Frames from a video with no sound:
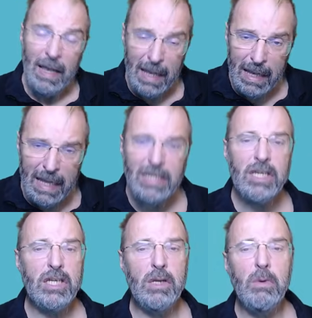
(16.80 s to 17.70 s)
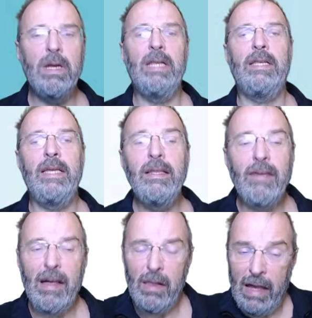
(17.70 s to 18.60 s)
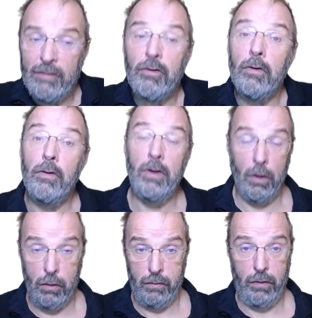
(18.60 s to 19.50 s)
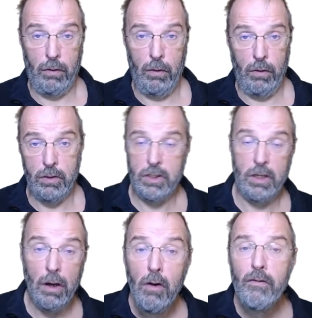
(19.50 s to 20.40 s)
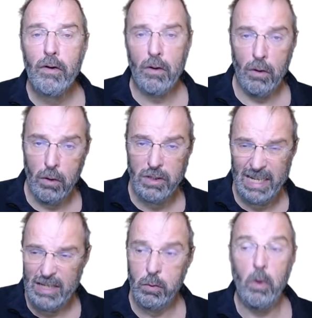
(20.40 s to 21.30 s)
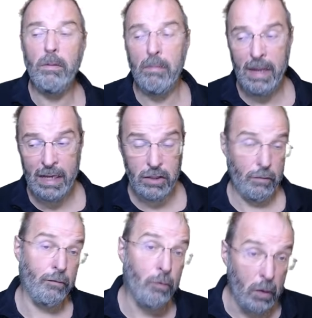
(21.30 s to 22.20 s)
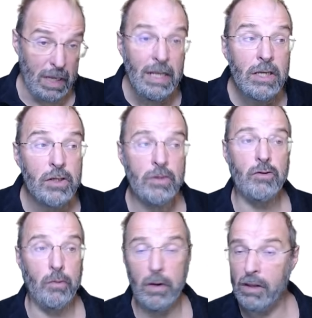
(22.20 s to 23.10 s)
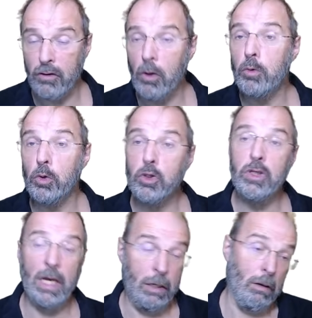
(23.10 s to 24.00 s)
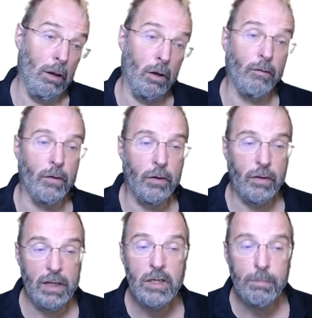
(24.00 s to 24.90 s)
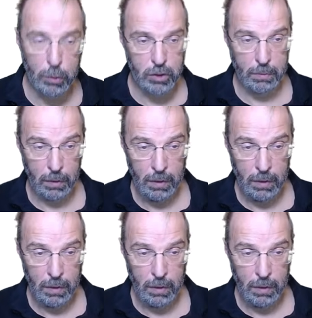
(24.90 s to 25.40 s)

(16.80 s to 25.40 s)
Let's look in detail at the over clause. The over clause is what makes, for instance, running totals and a lot of other things possible.